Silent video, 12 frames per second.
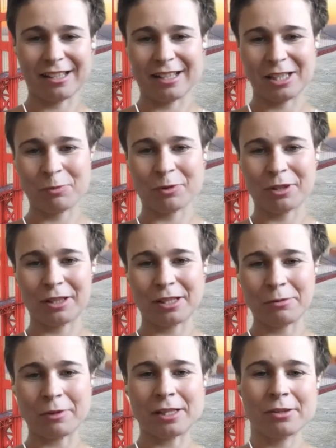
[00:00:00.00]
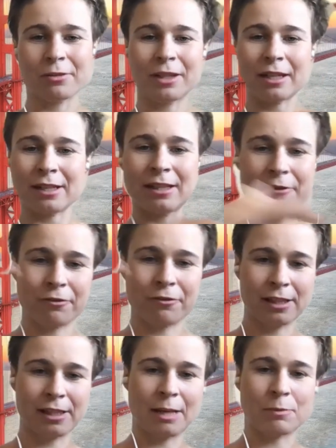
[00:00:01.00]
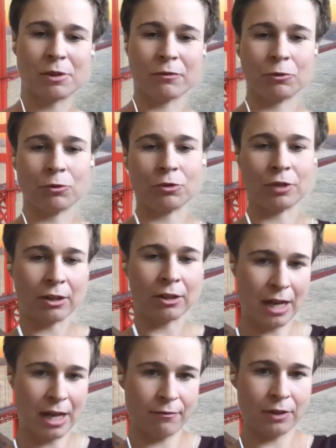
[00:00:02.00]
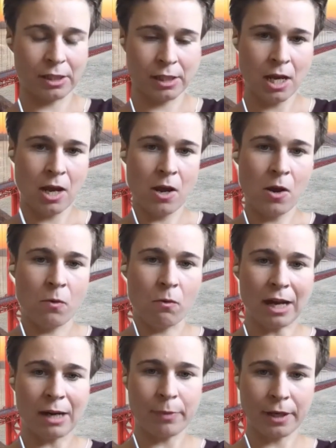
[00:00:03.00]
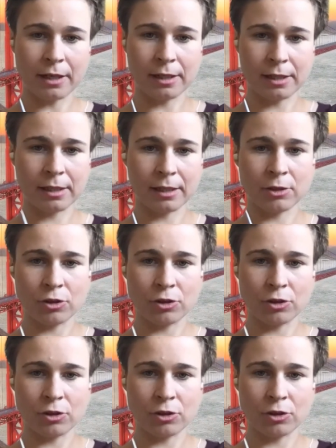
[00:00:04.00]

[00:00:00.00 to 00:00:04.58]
Let's put it this way. So there are different steps of tutor. You're going to have this one-person